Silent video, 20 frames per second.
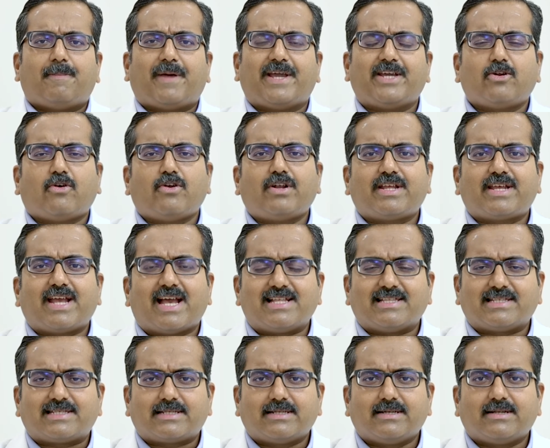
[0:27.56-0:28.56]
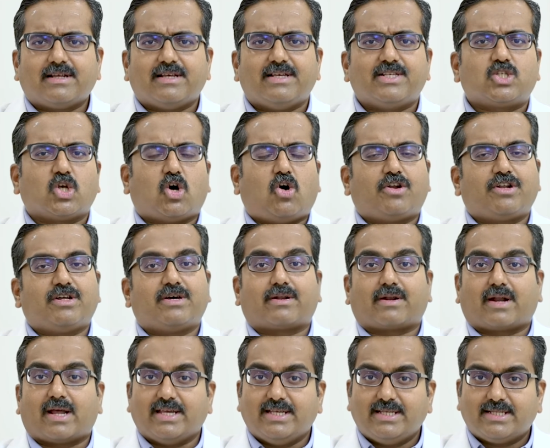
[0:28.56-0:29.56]
Thyroid cancer is on a
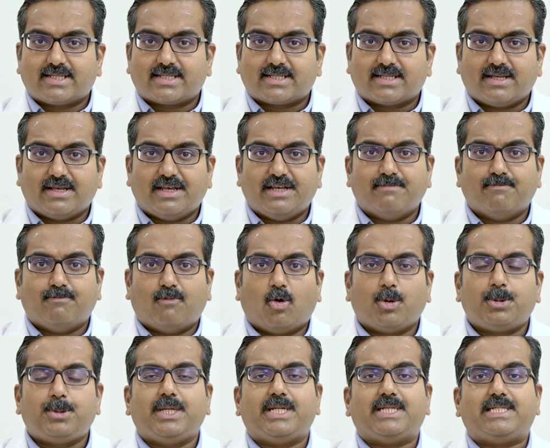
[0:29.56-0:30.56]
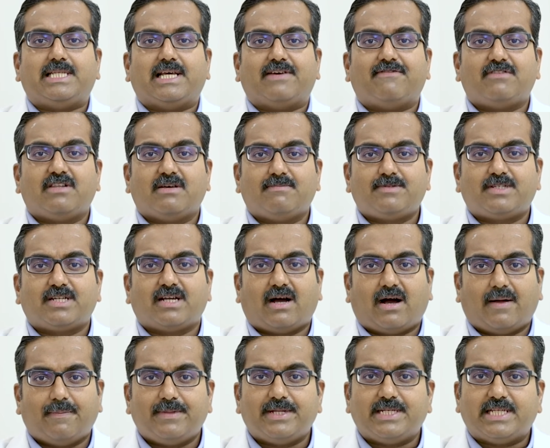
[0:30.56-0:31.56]
rise in both the developed
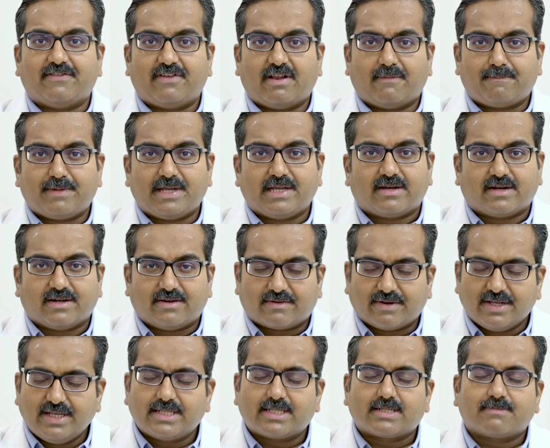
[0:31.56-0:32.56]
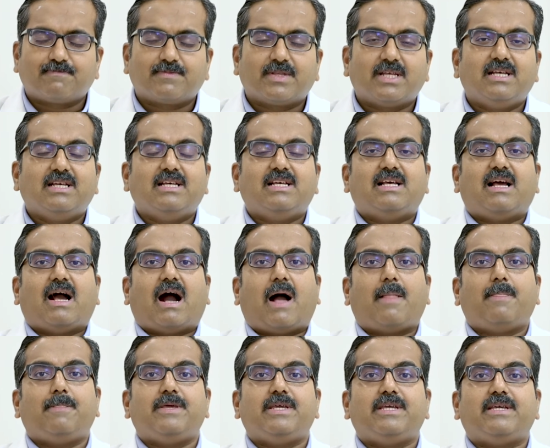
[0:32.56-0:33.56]
and the developing countries,
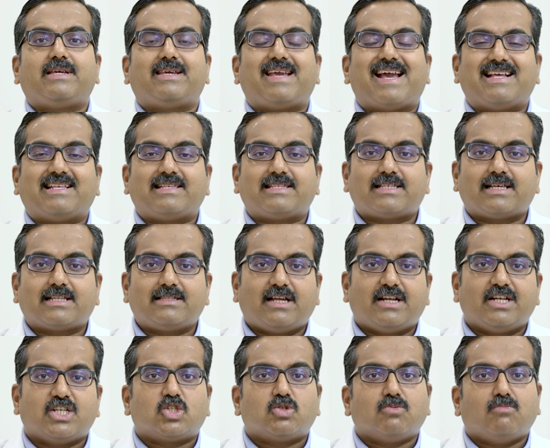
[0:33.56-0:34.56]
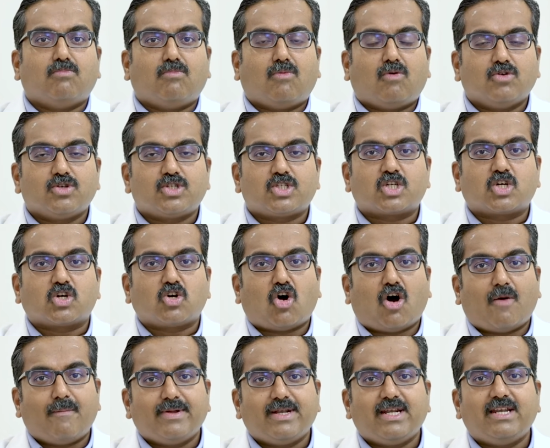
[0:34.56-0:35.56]
and the cancer that is most
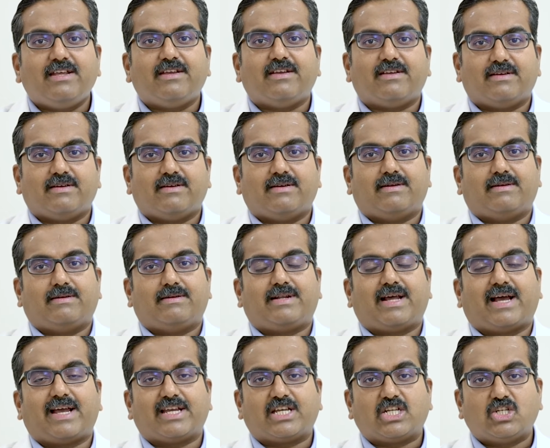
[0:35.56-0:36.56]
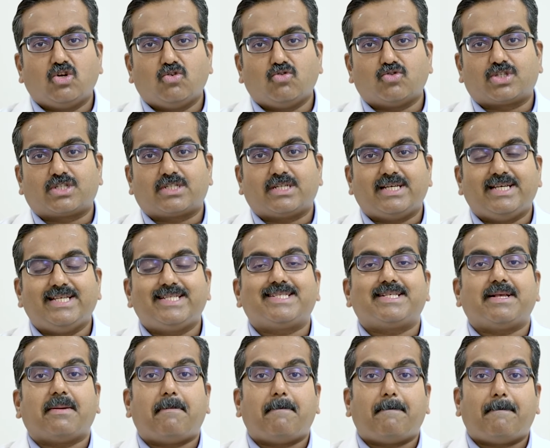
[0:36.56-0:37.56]
commonly diagnosed
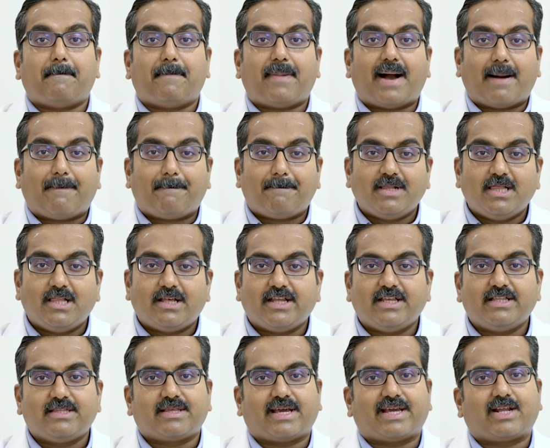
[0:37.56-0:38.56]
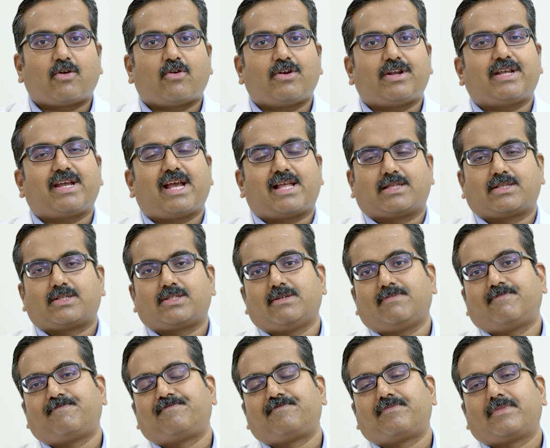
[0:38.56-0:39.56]
is papillary thyroid cancer.